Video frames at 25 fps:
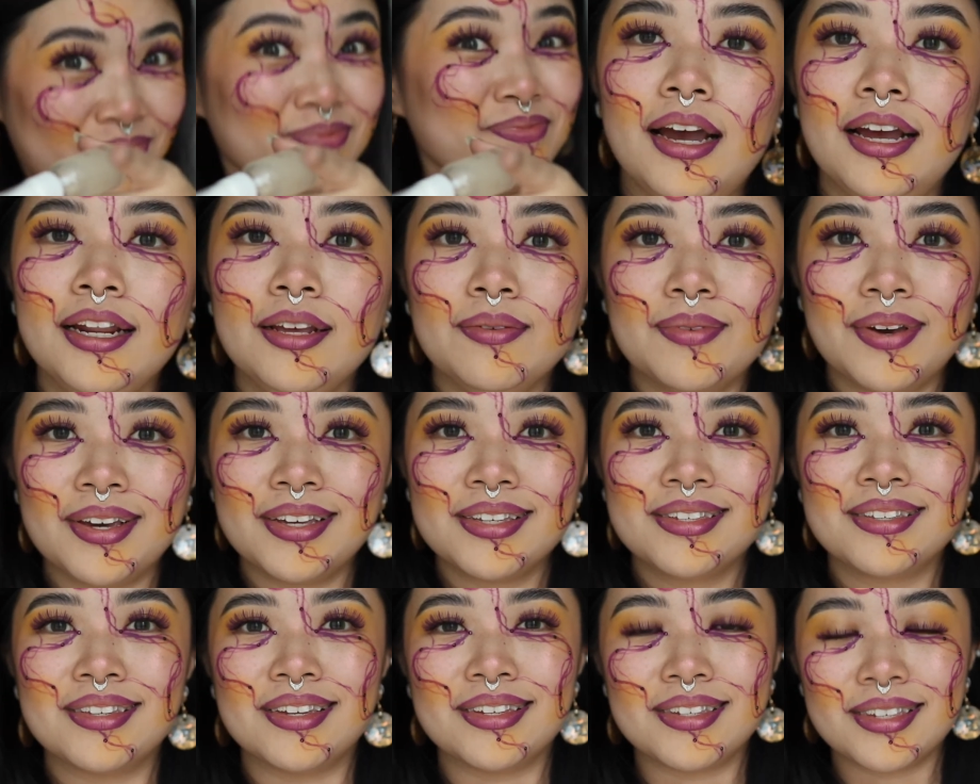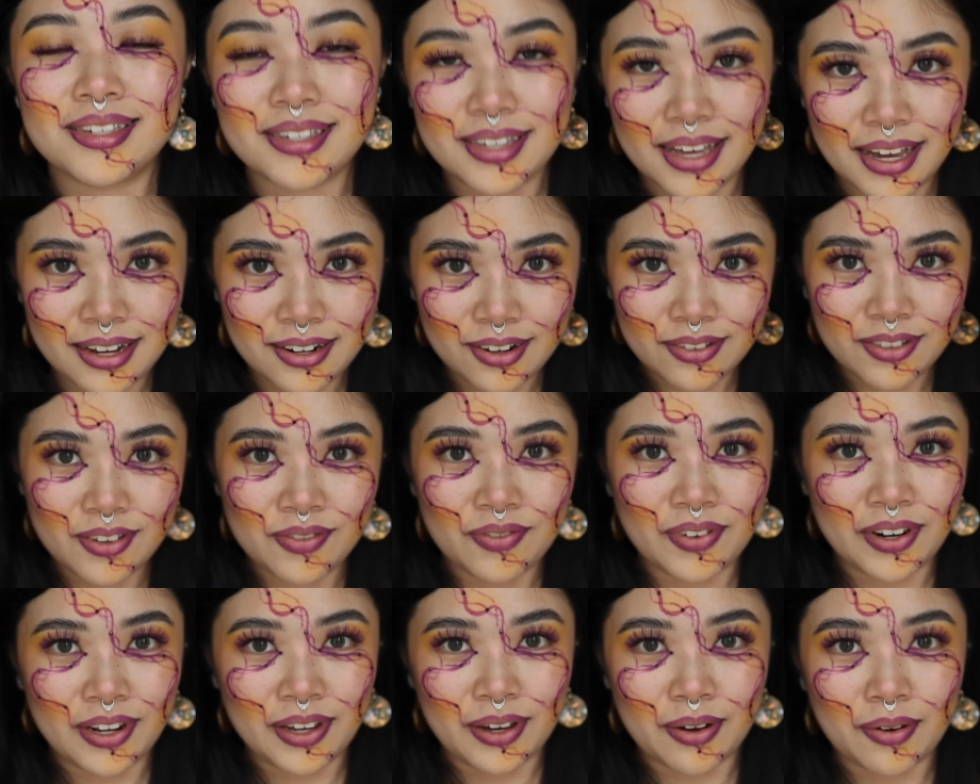Anyways, this is the end of the
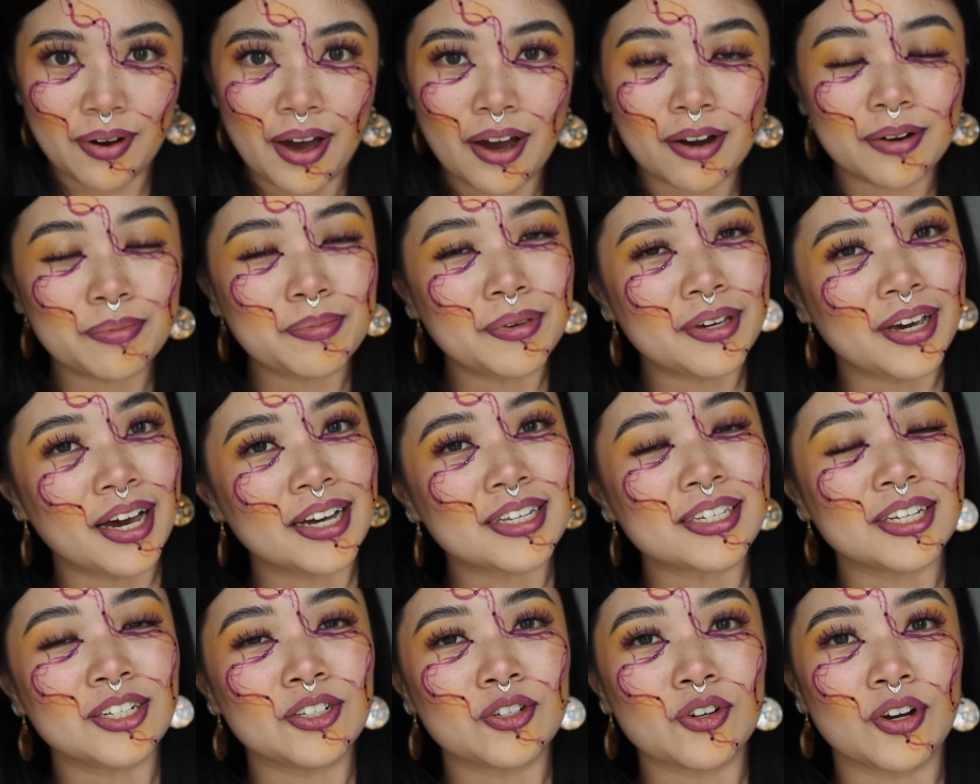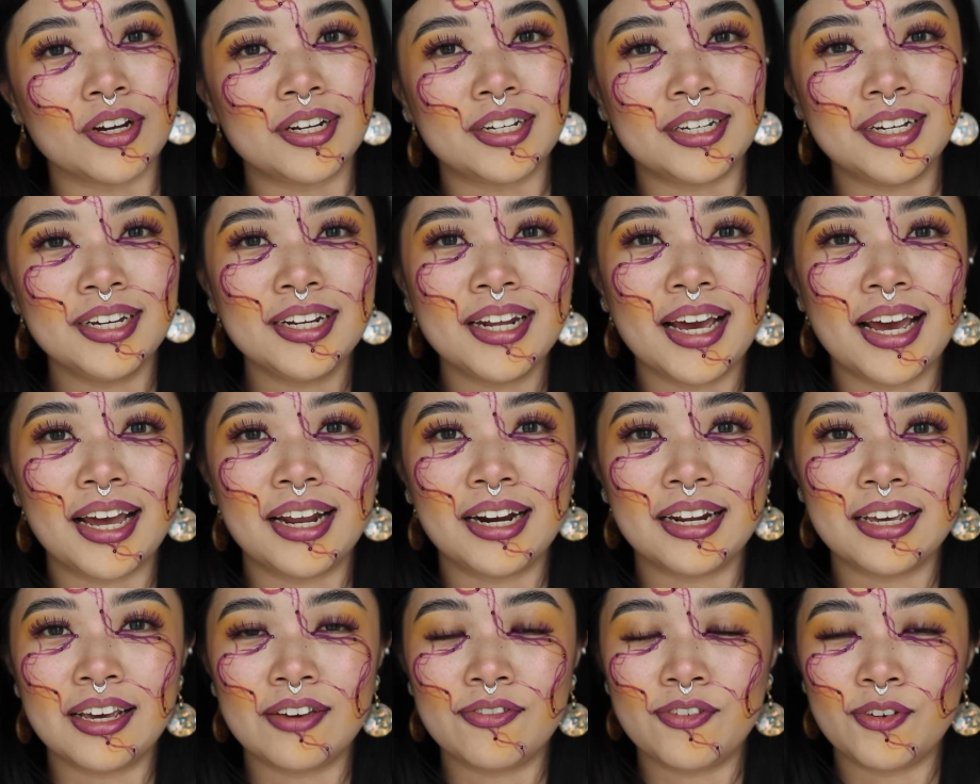video. I hope you guys enjoyed it,
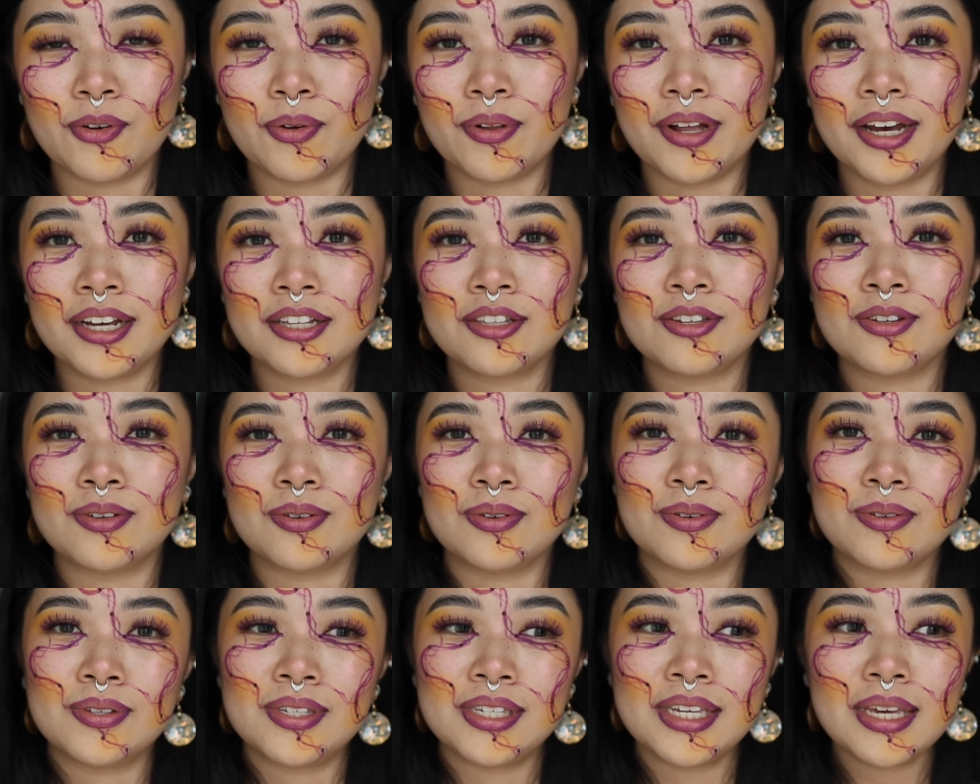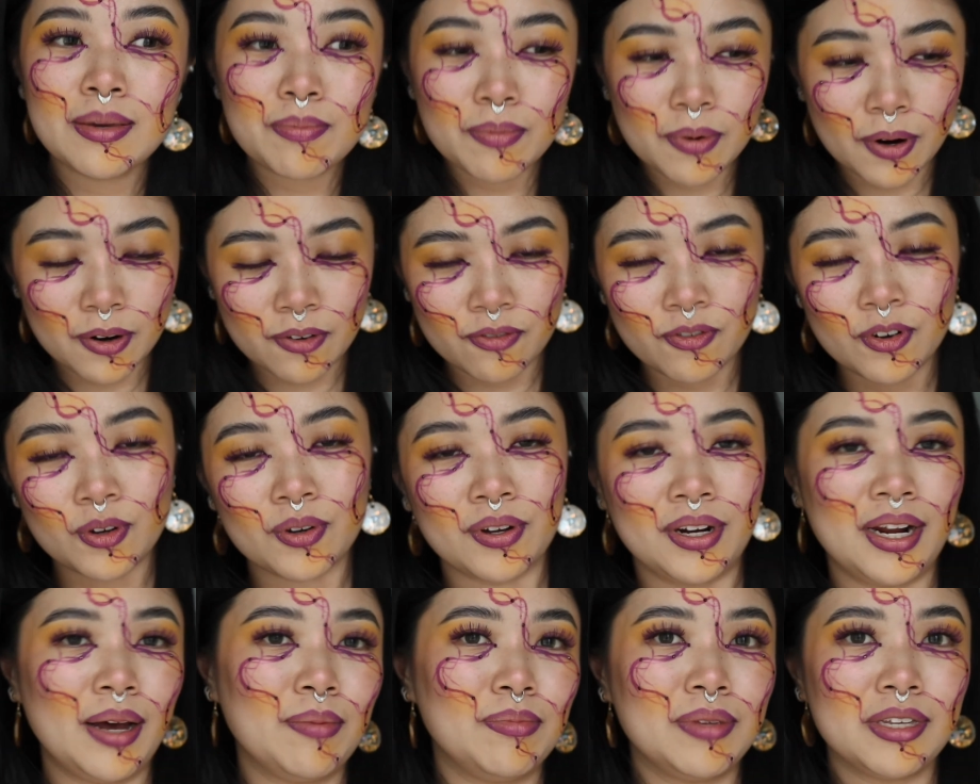and if you would like to see more
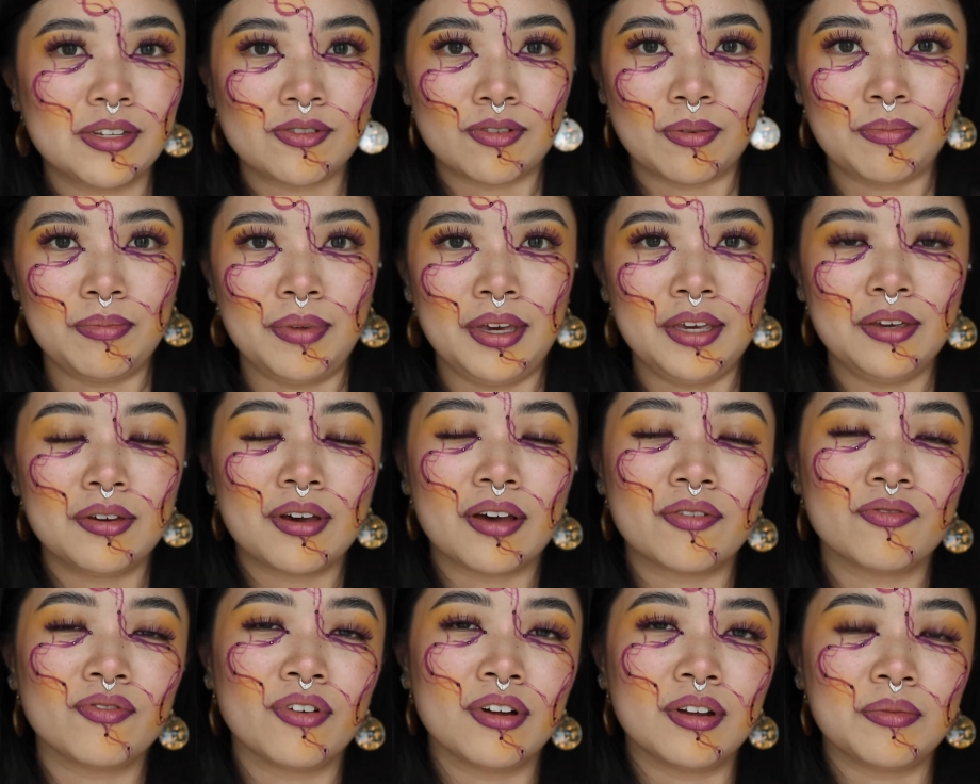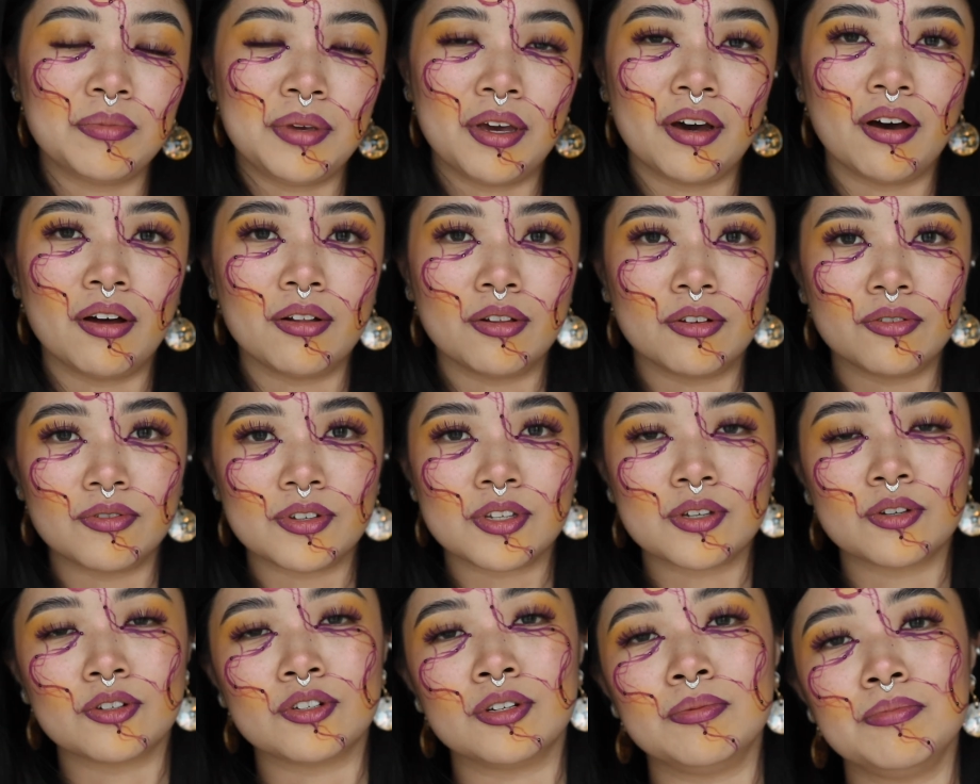frequent updates from me, you can follow me all over
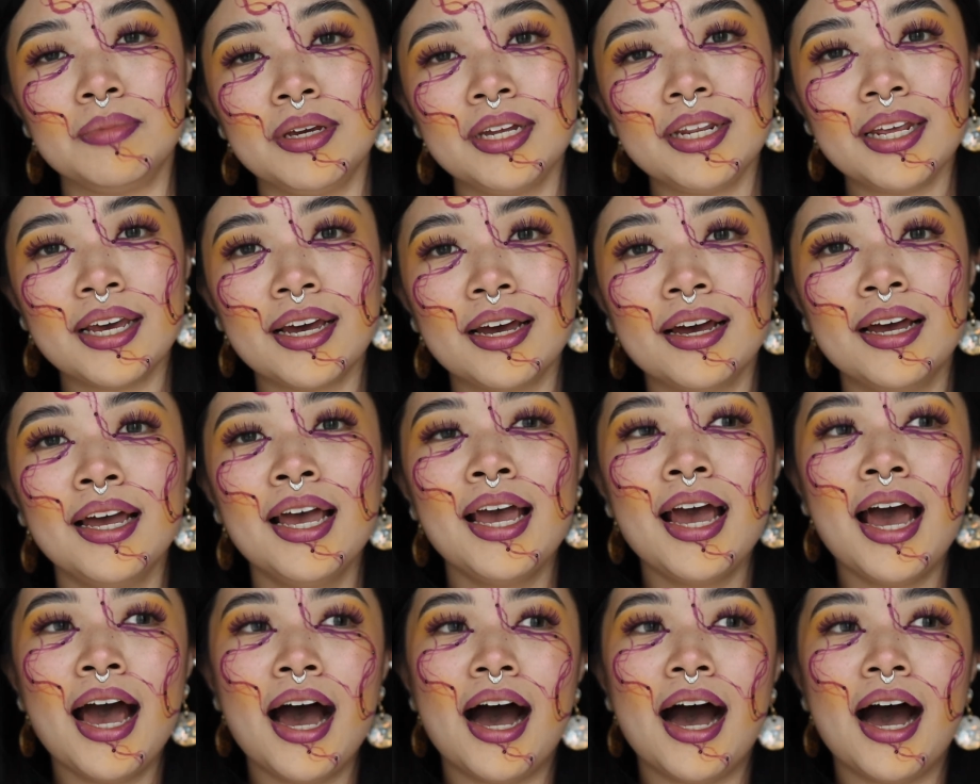social media.